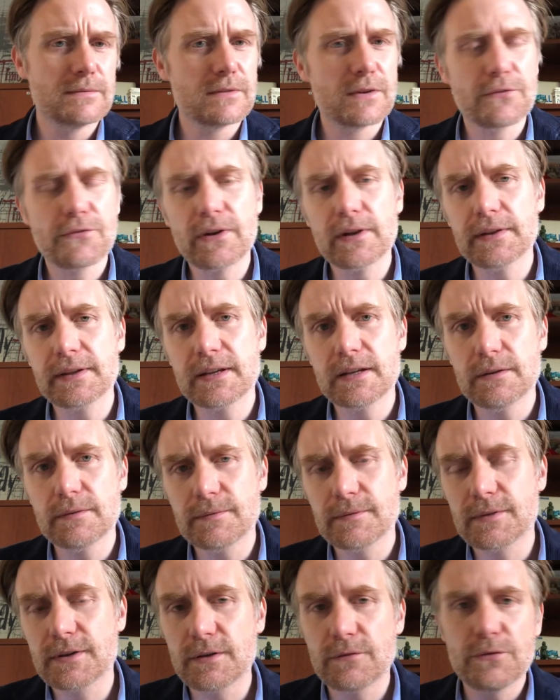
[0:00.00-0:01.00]
fairly
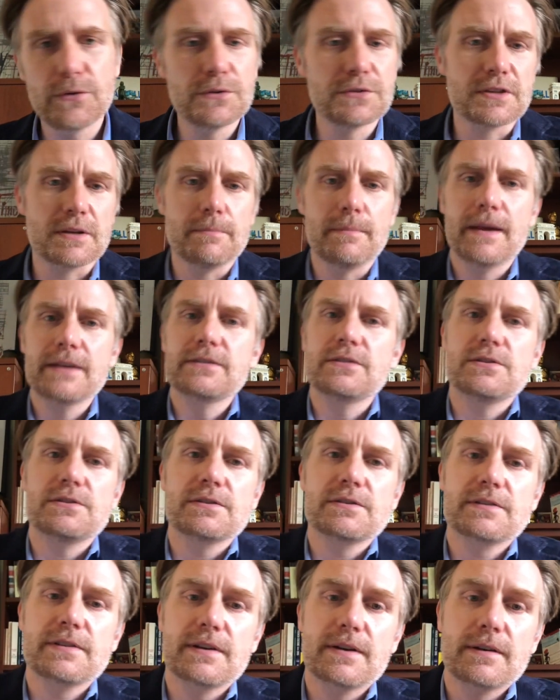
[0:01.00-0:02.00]
confusing
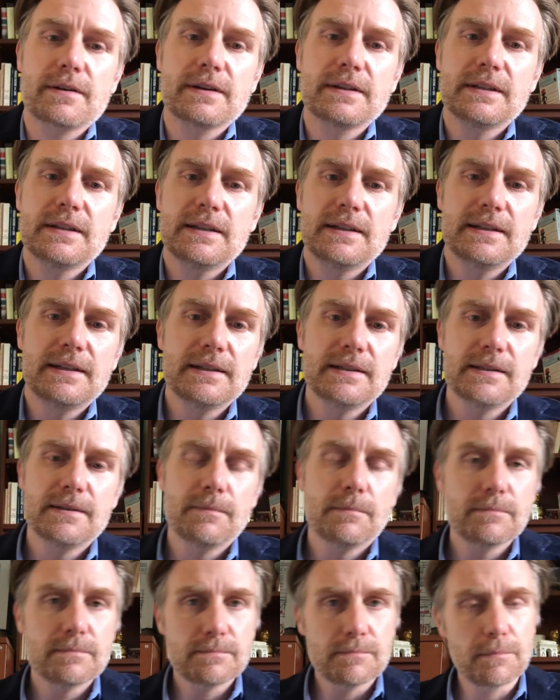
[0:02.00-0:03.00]
messages there.
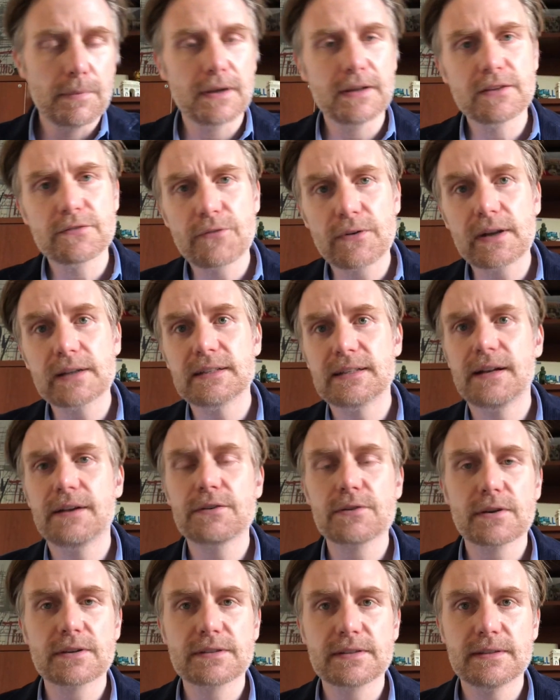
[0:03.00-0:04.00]
but he's very
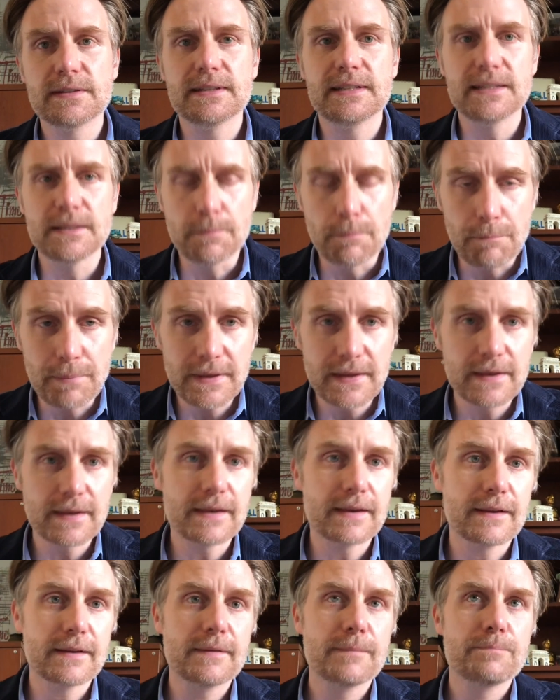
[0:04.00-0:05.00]
interested in
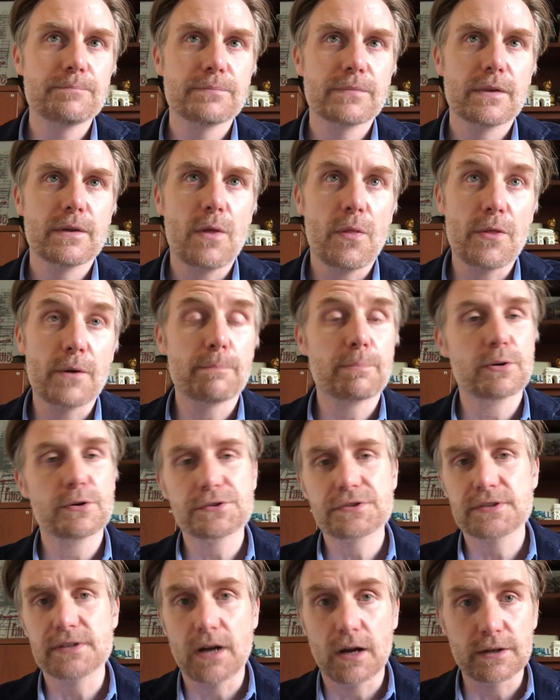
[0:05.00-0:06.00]
being the
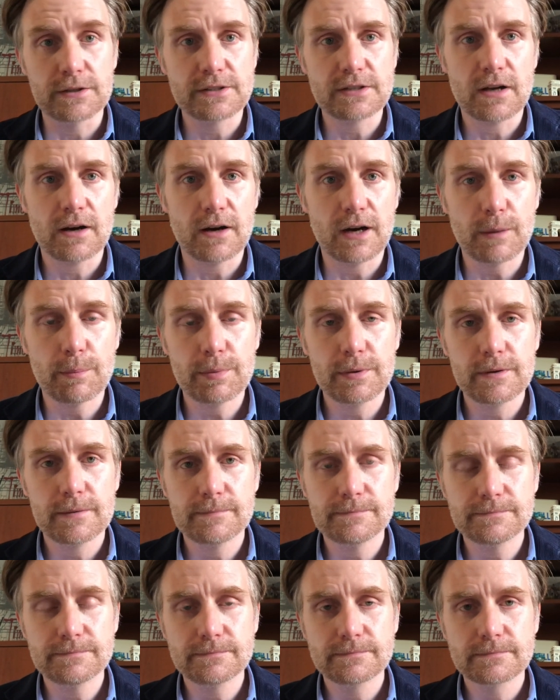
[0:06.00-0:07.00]
person on top.
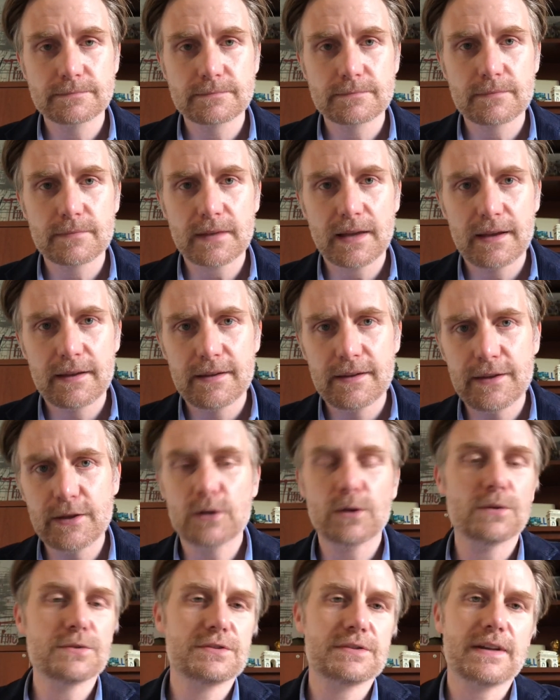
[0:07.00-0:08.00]
He
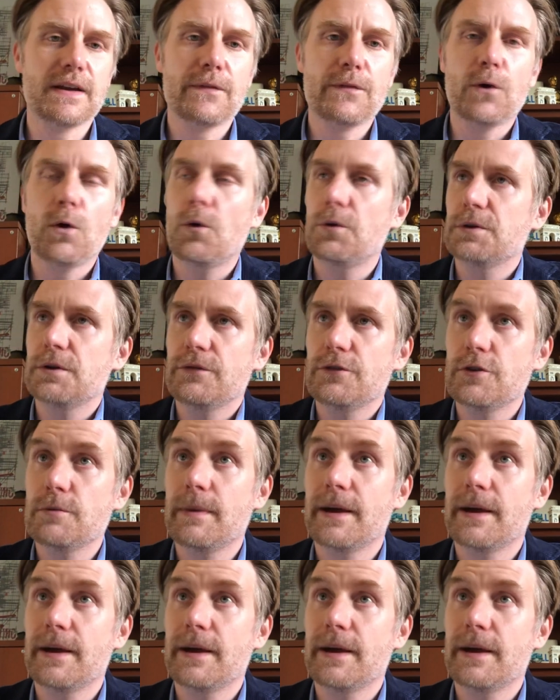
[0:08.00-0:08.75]
closes out the whole interview